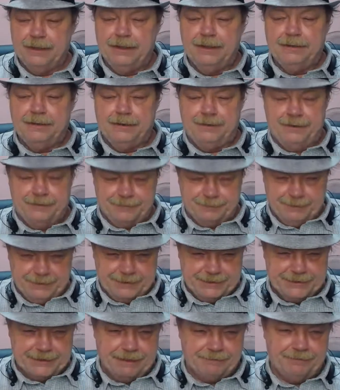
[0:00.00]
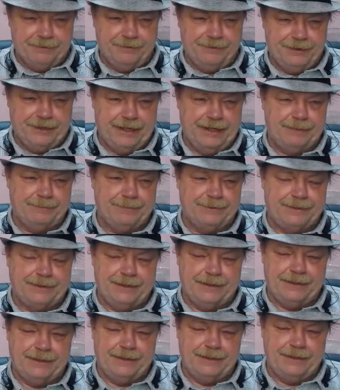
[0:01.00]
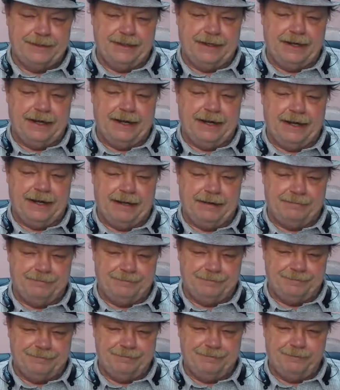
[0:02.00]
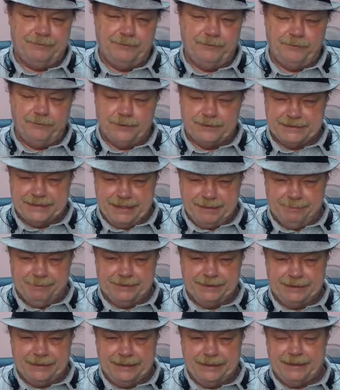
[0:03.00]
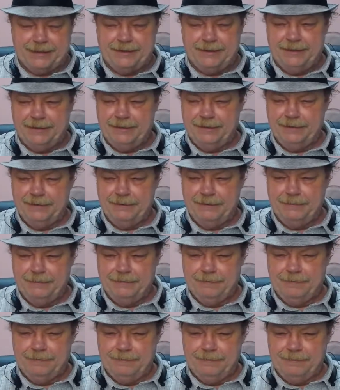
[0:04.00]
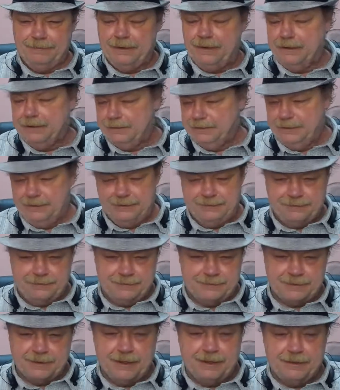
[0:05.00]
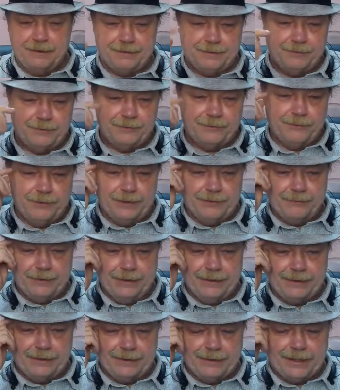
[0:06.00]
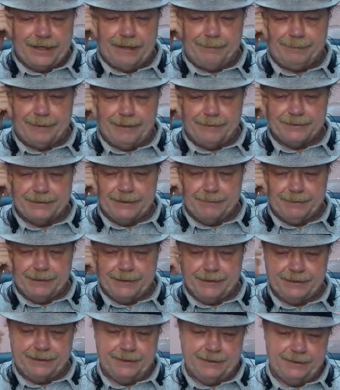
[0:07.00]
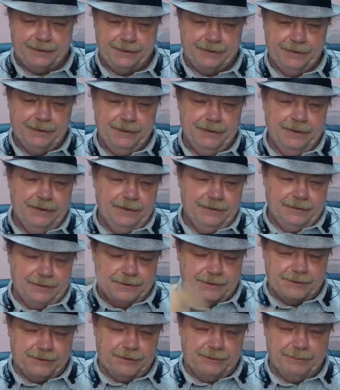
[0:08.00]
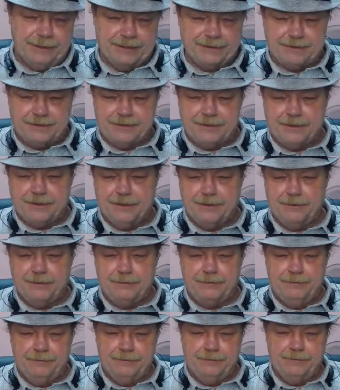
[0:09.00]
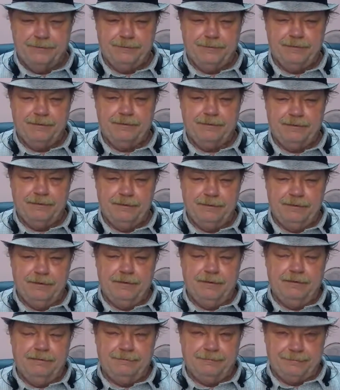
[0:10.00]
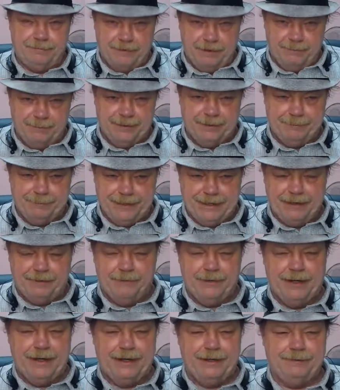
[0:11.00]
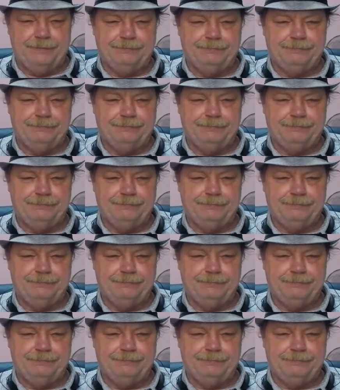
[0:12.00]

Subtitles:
There's been several times that I was able to get, as you saw, there was one right at the top that I was able to get the short message code from them that way.